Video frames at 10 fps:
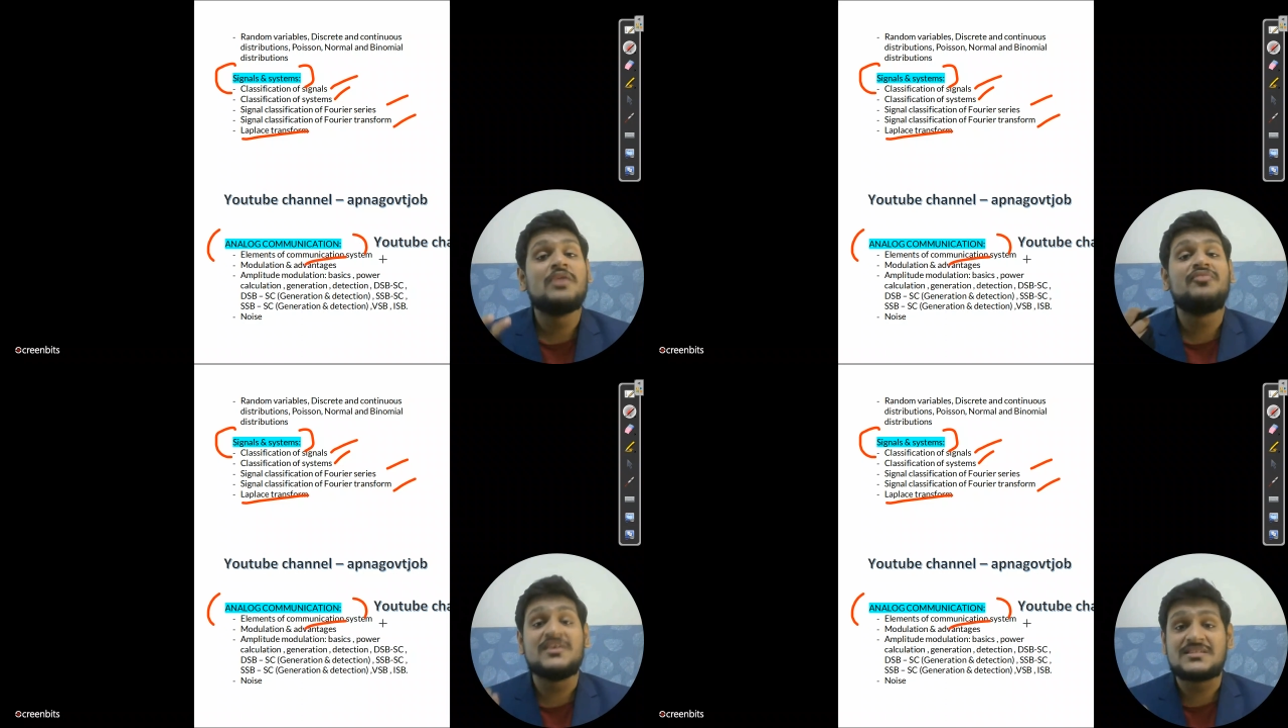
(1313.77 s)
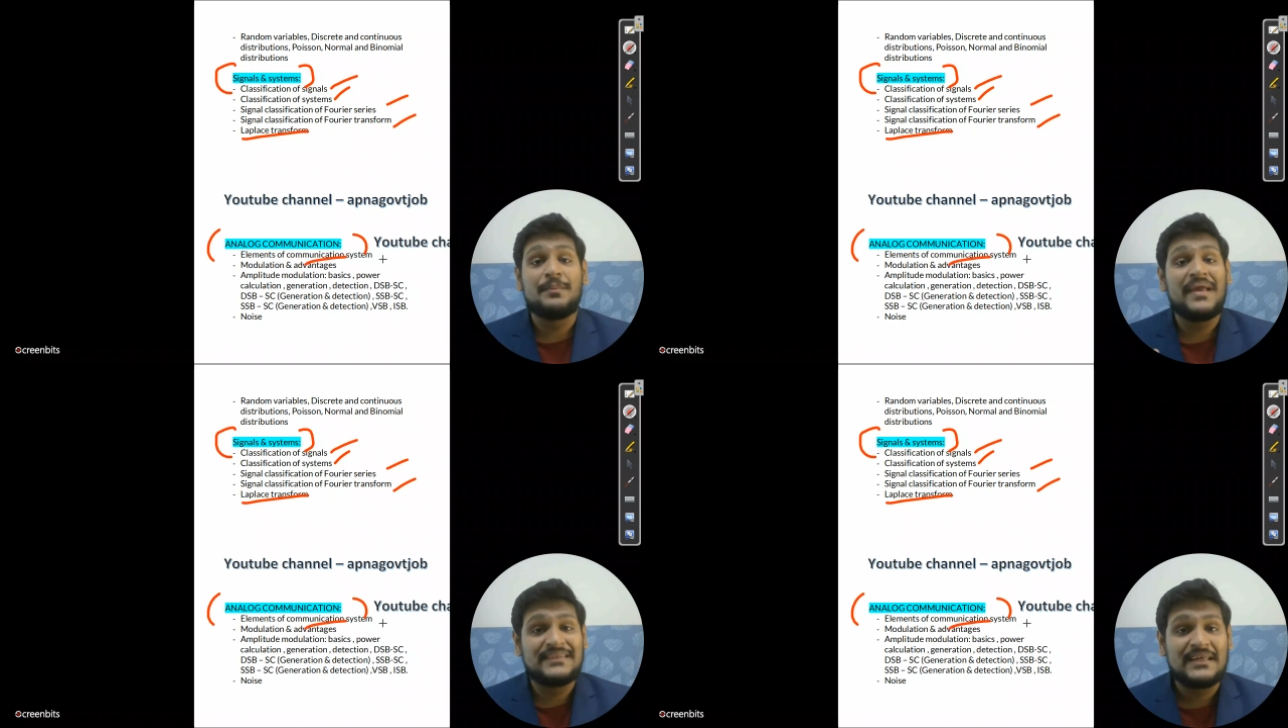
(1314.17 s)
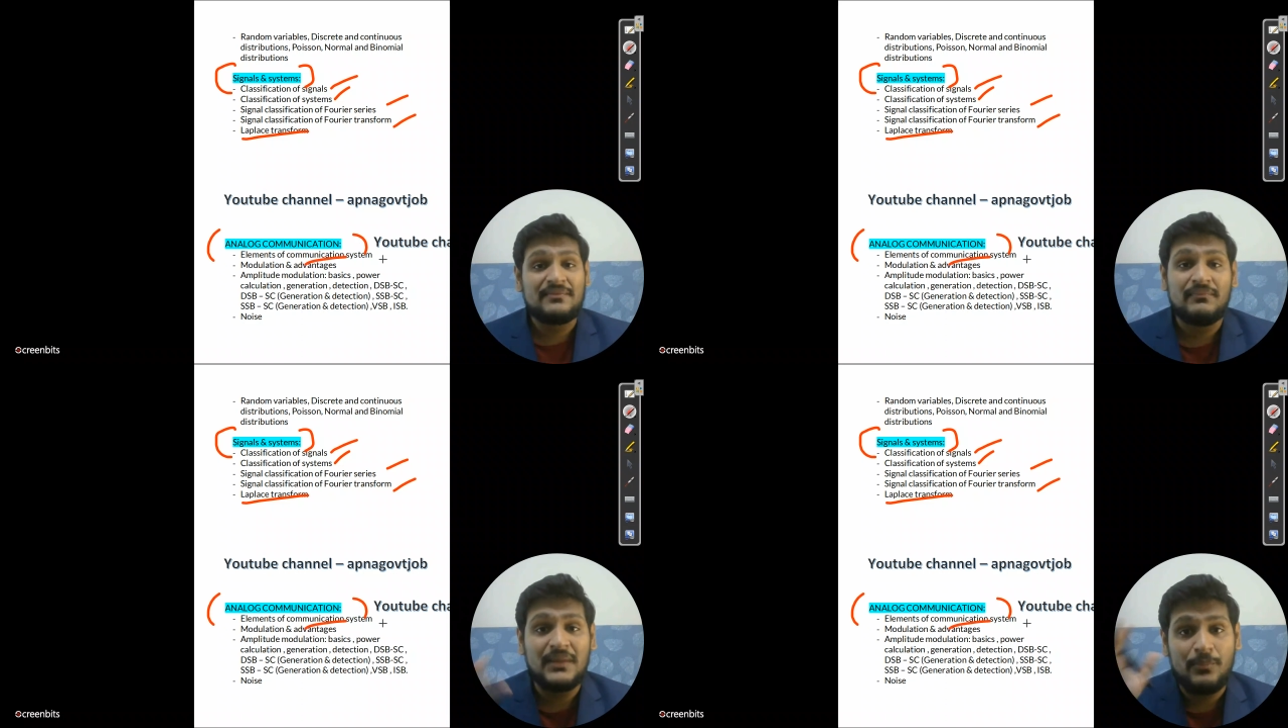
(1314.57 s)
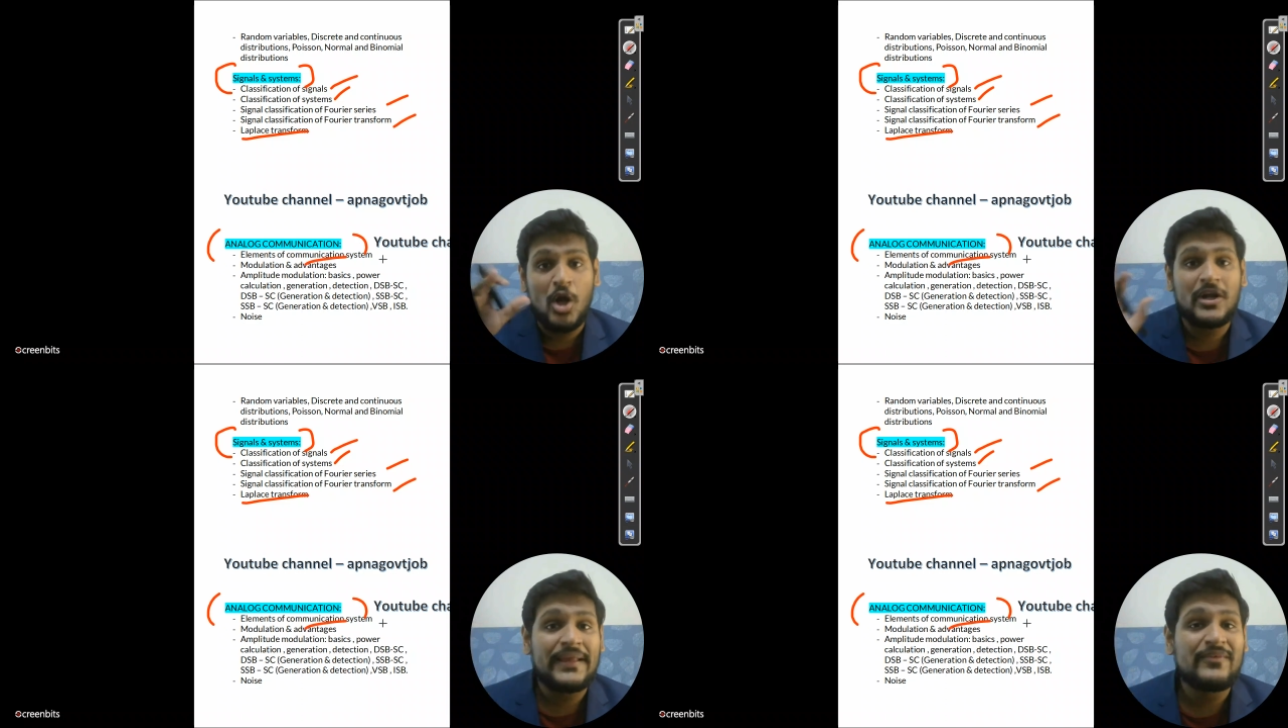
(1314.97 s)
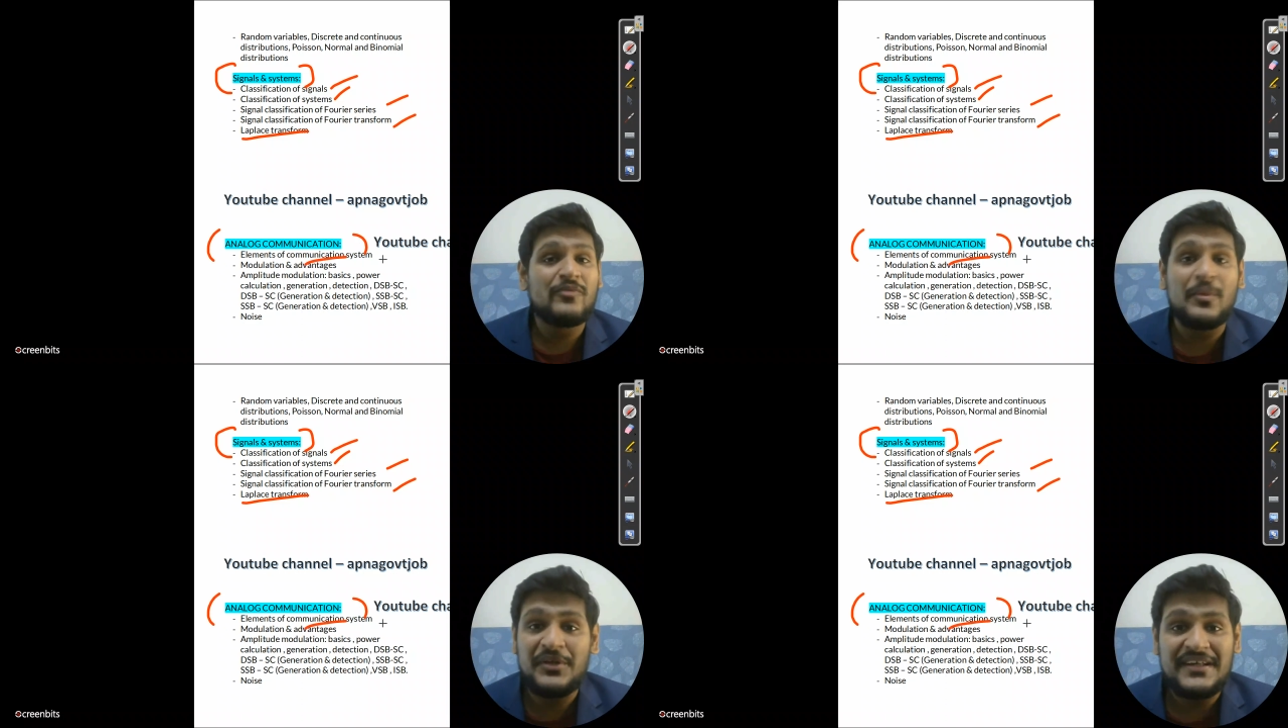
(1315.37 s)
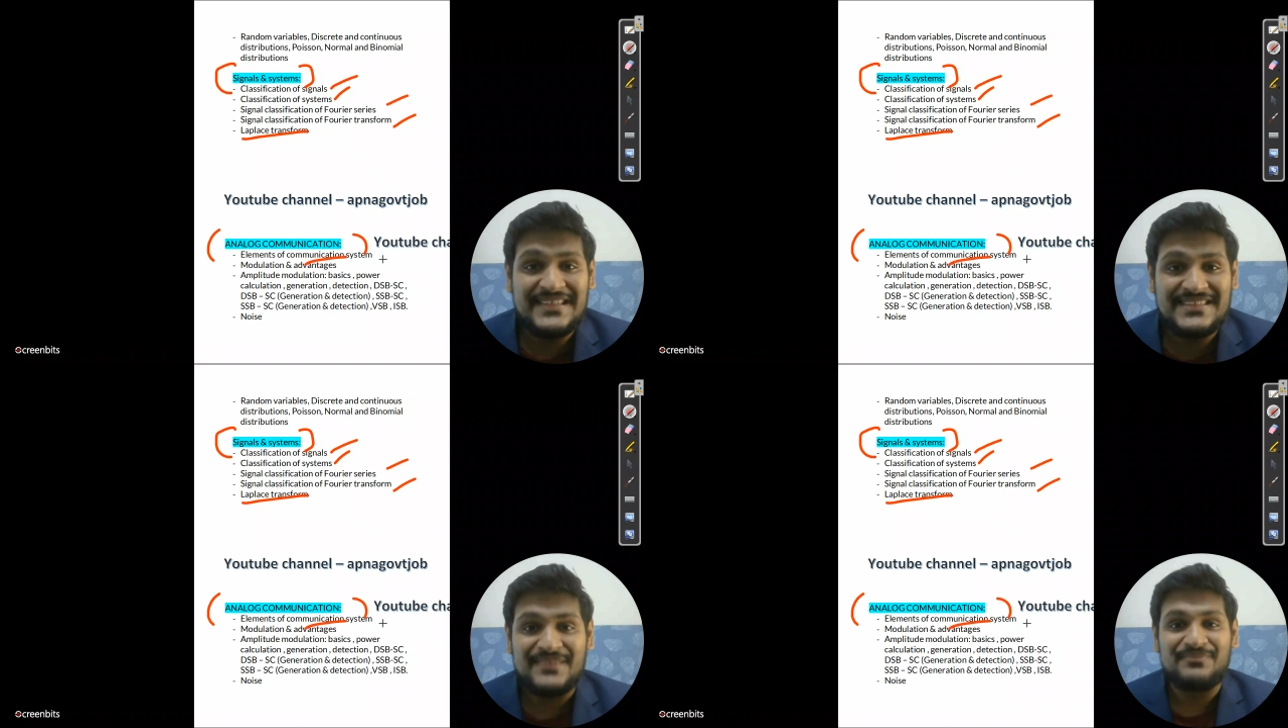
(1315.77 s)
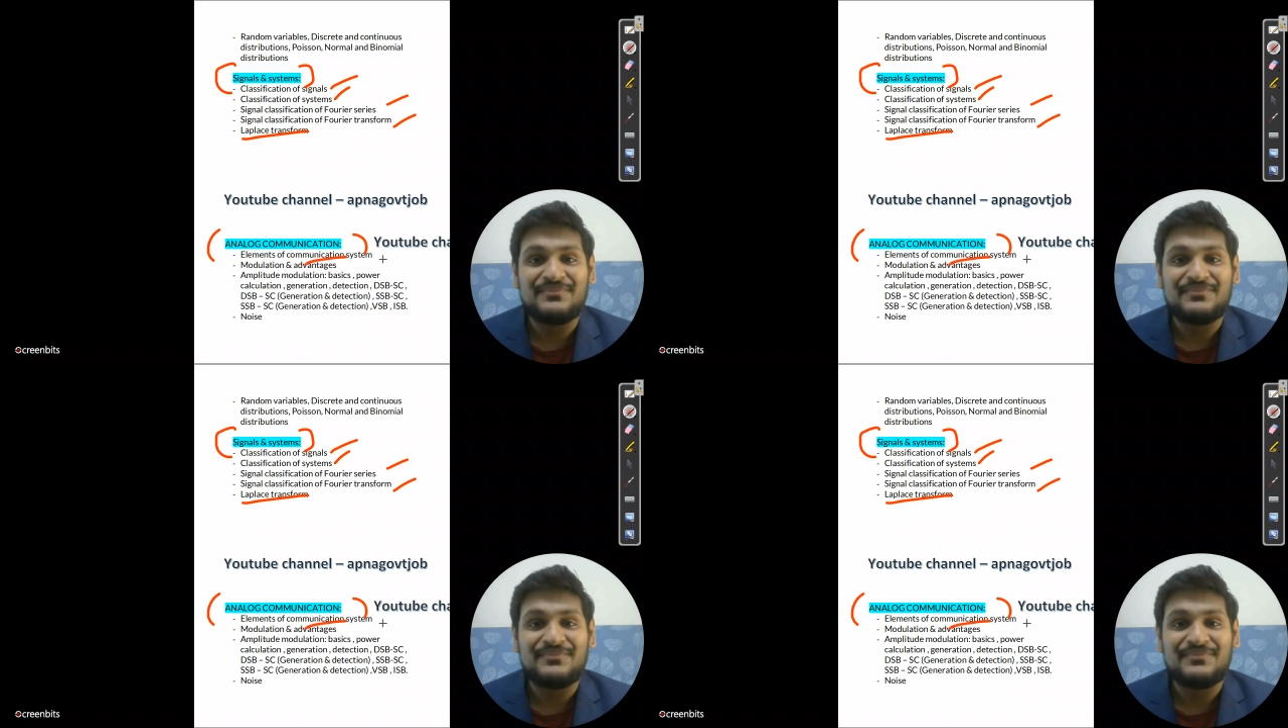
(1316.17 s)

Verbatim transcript: first basic the block diagram of communication system.